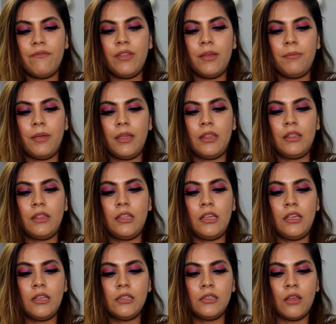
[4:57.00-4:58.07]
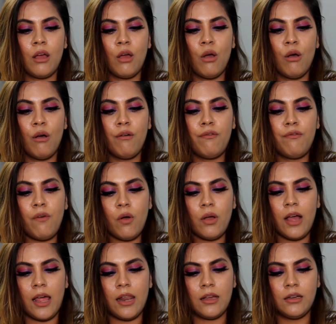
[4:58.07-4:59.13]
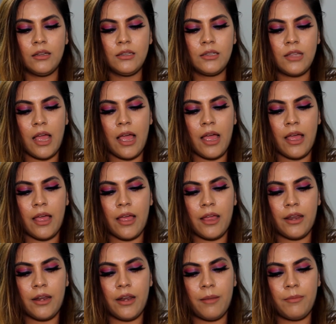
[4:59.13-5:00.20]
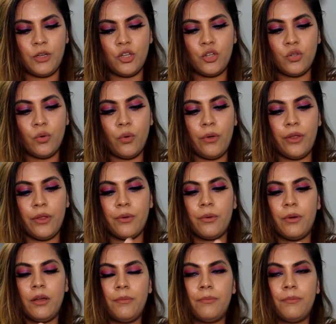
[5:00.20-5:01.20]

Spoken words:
them in these 4 colors, and let me show you.